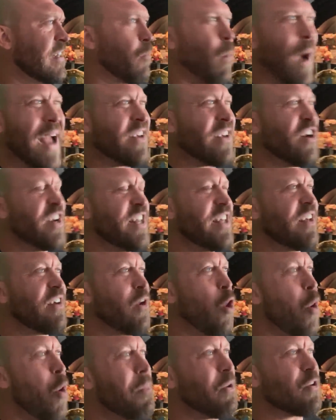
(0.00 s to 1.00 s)
Why couldn't
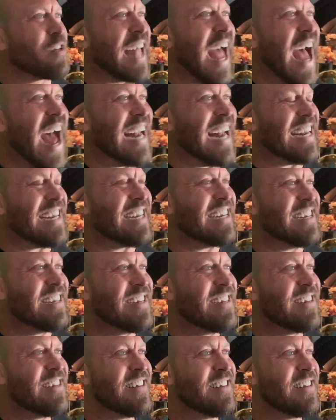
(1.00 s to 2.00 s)
you? Almost had it.
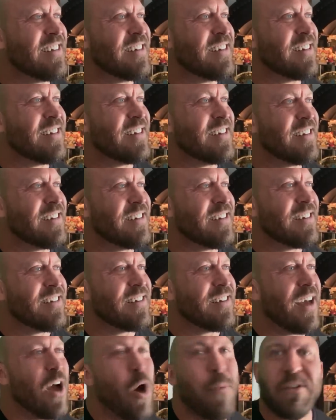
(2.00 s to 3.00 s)

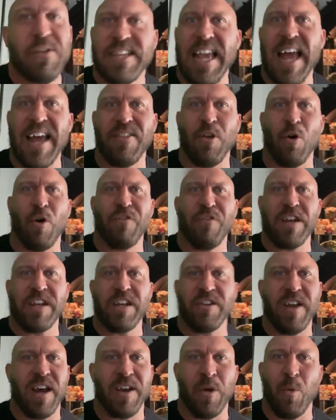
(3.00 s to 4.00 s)
I almost had the whole
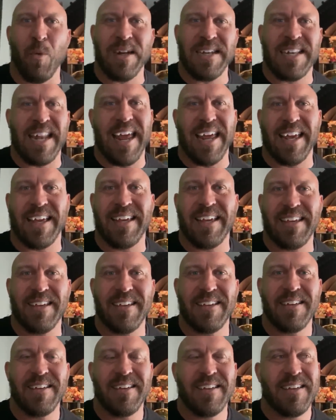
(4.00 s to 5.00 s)
video done in one take.